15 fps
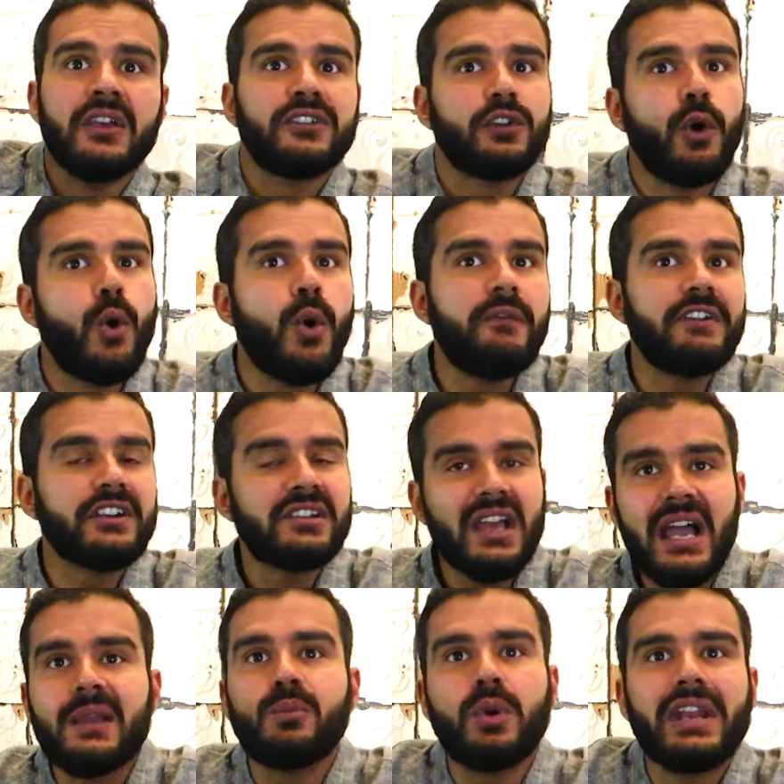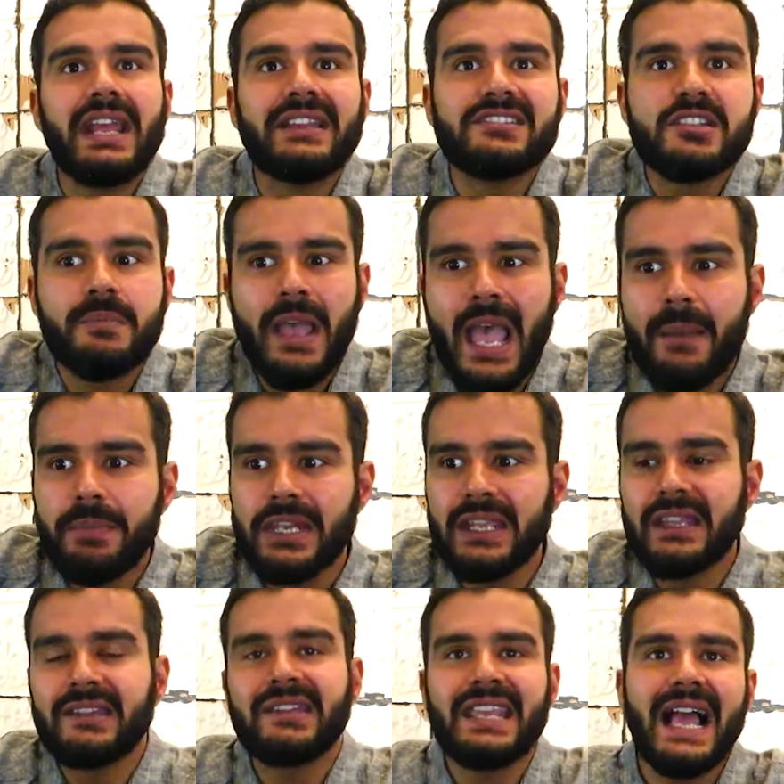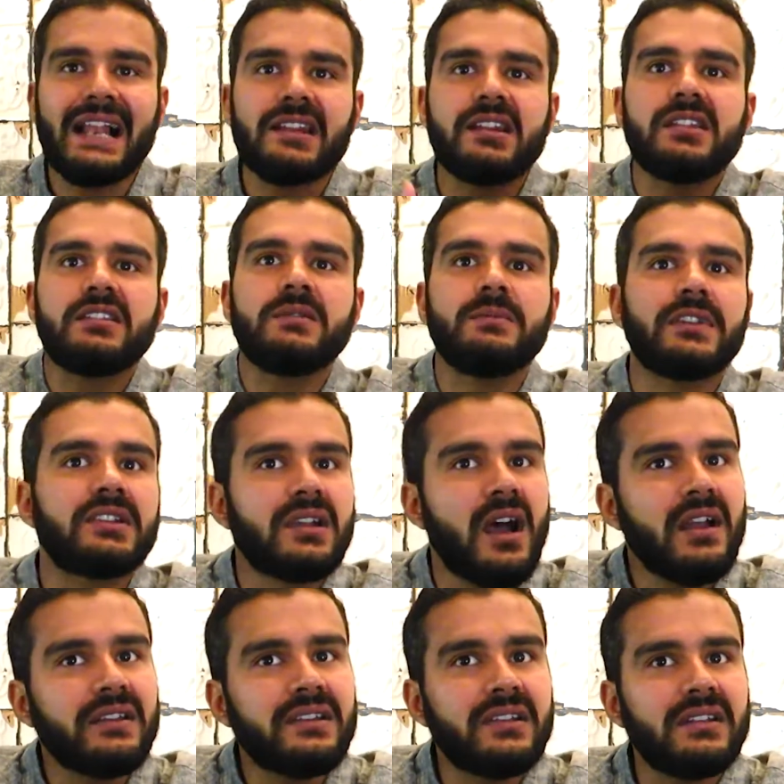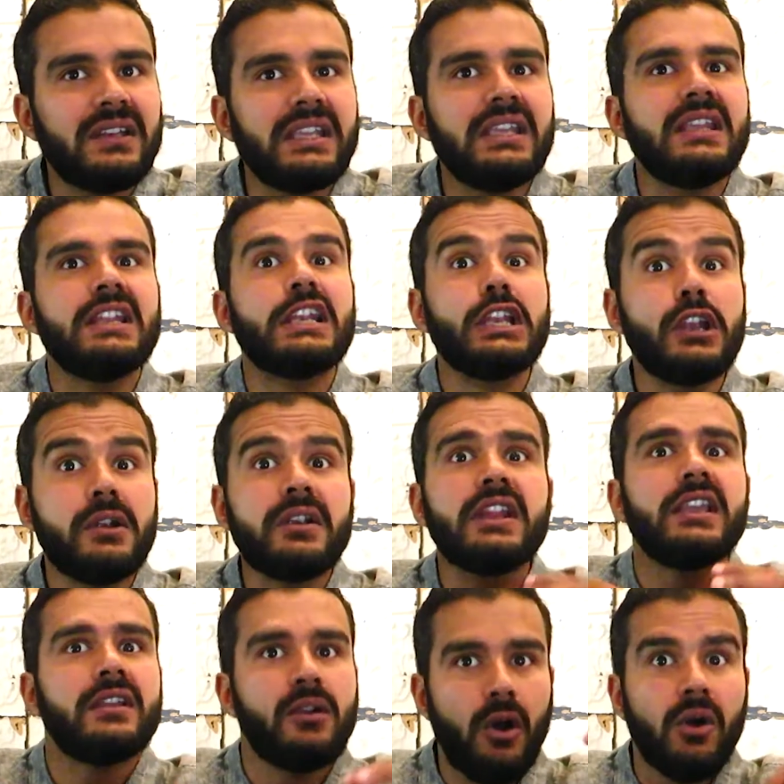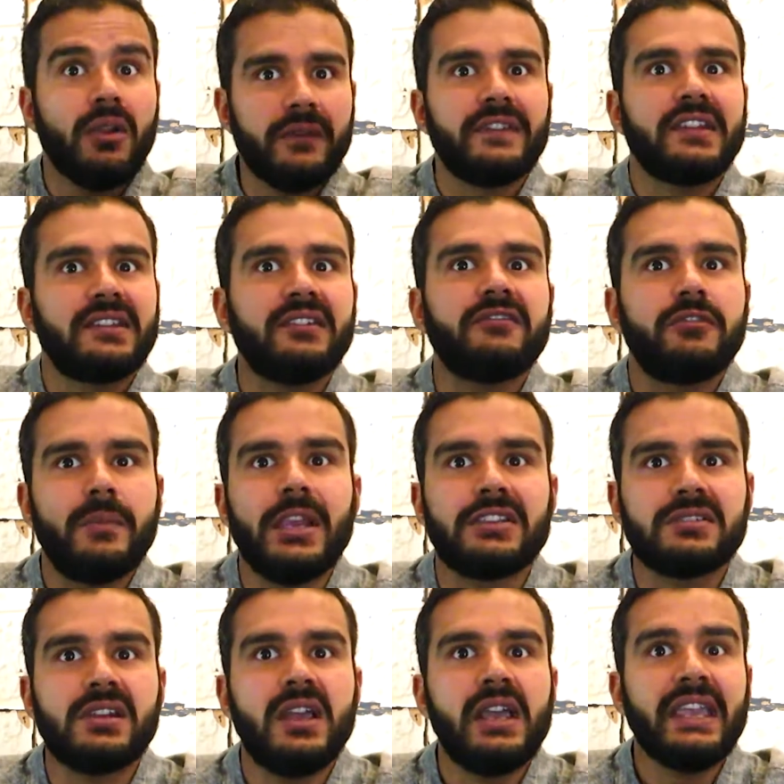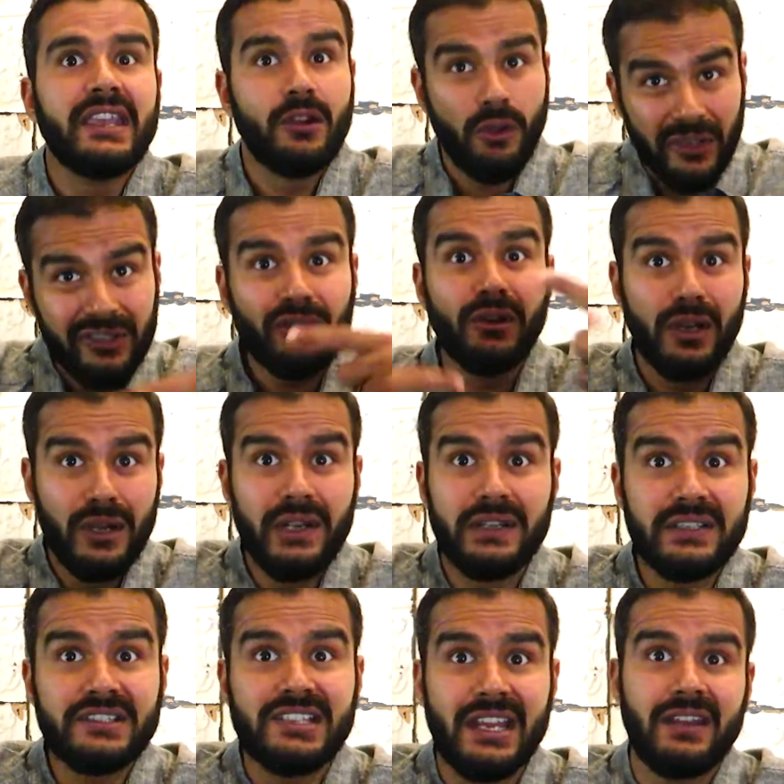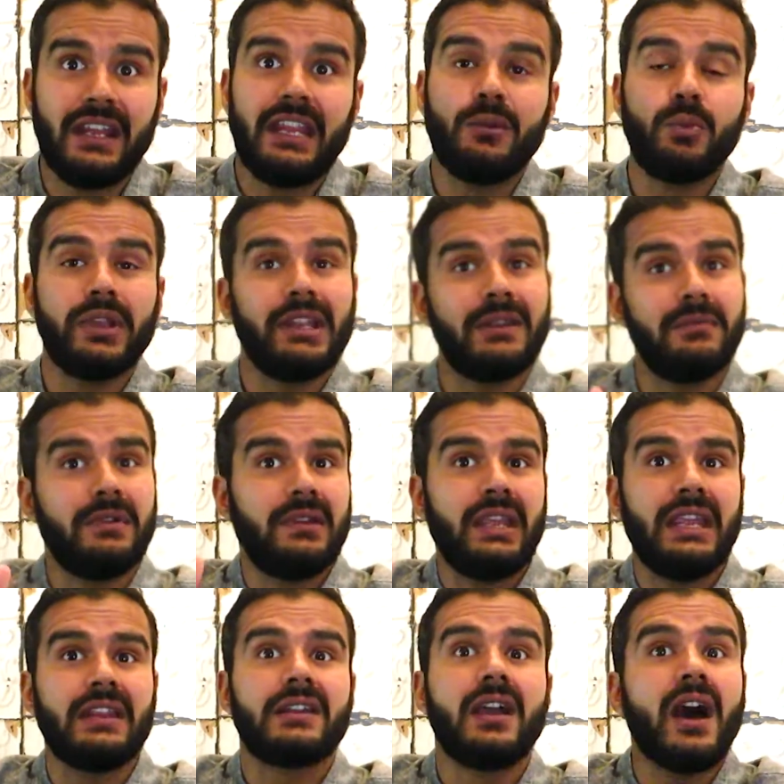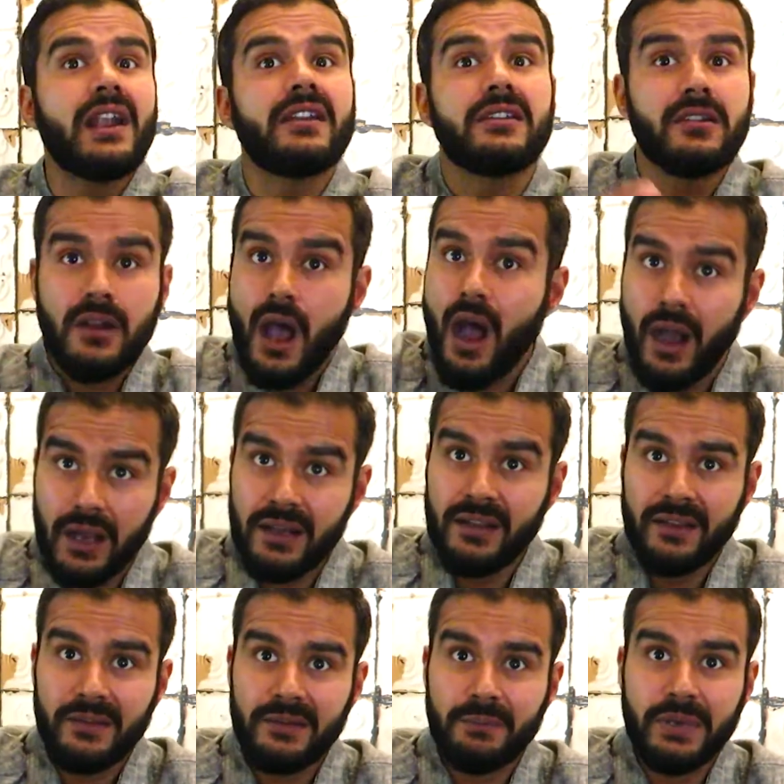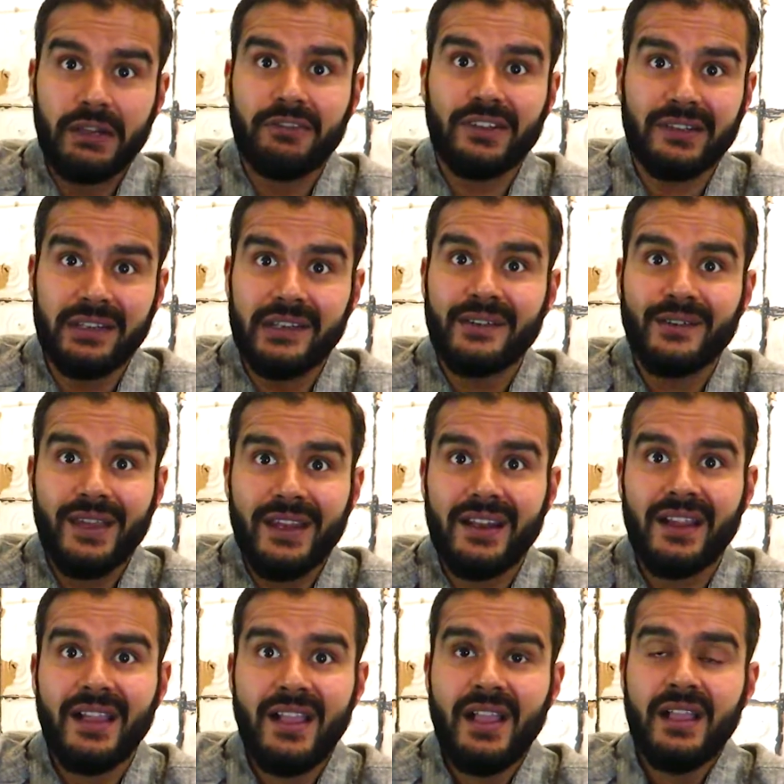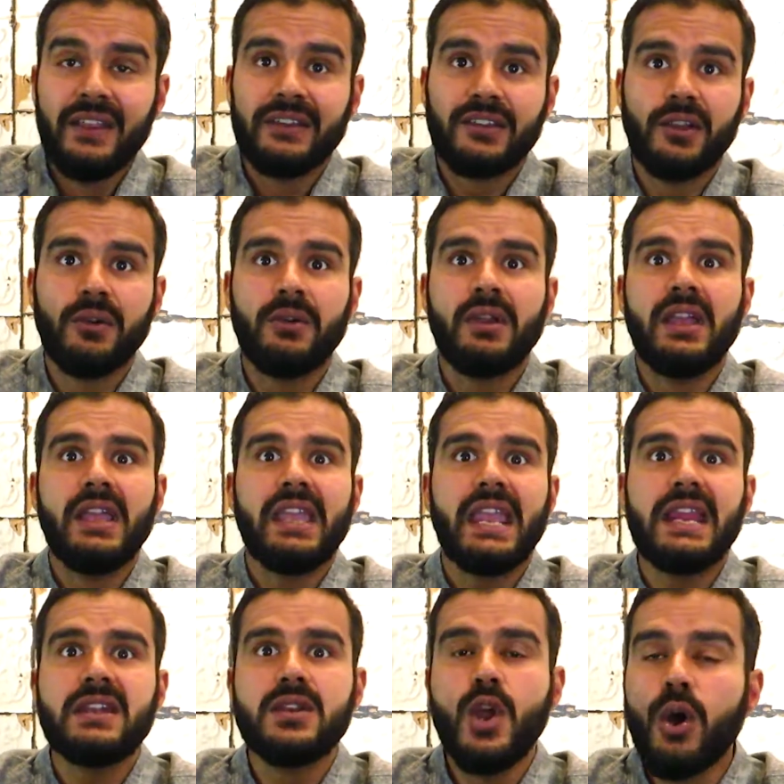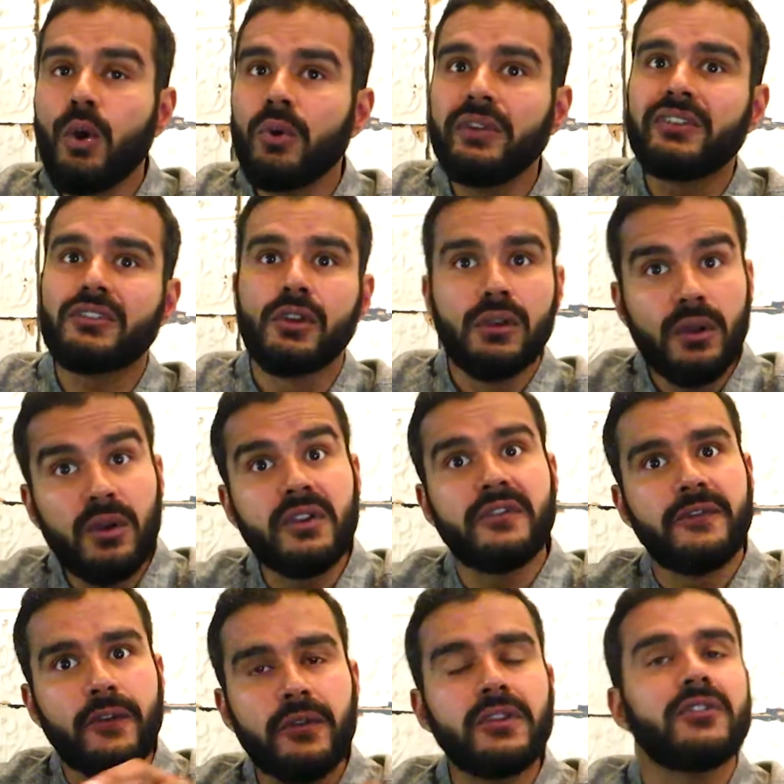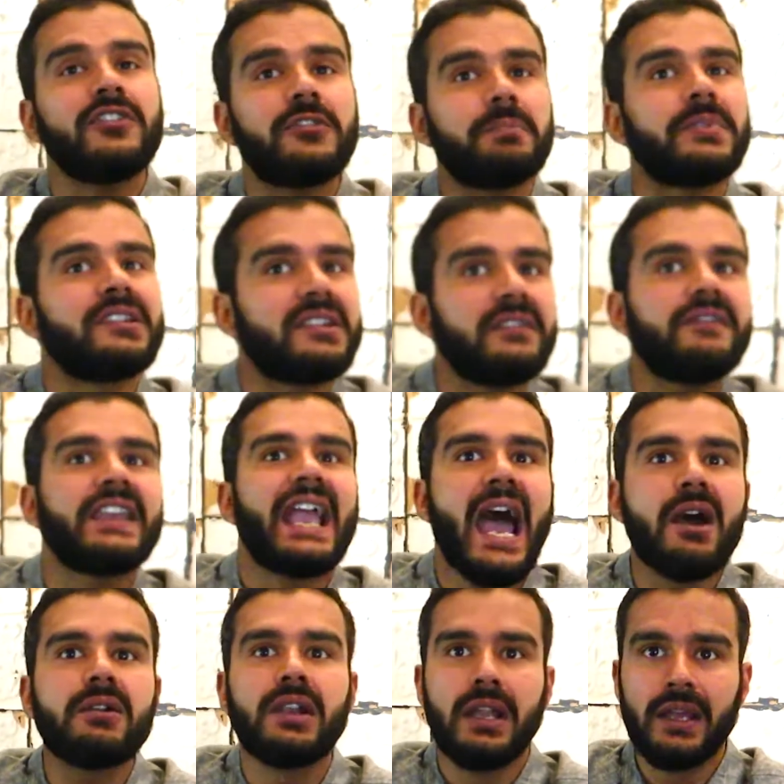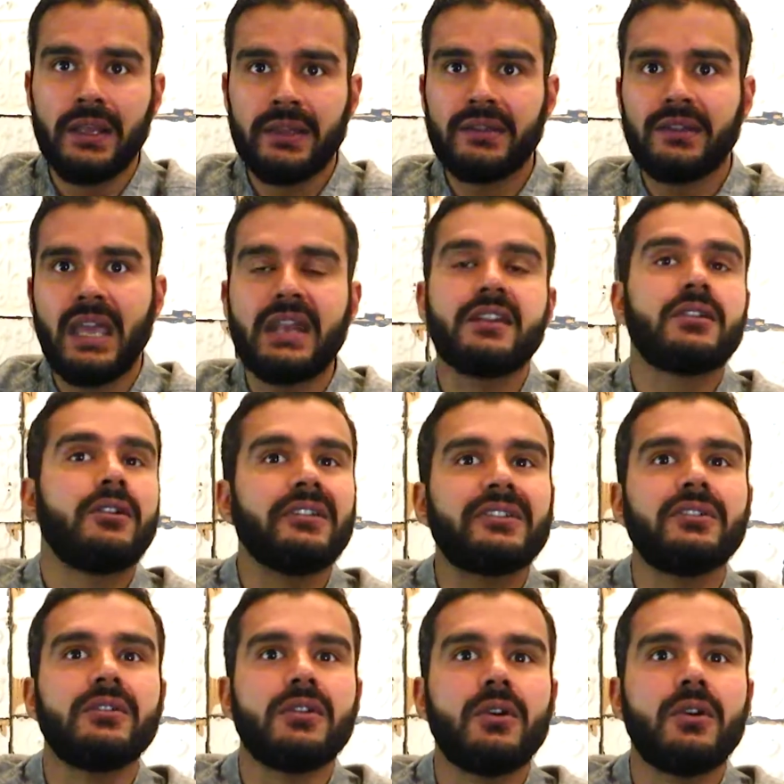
So over time, what ends up happening is the algorithm is constantly learning all of this information. It also learns that it got it wrong previously, right? So it knows to look for those specific outliers, and it also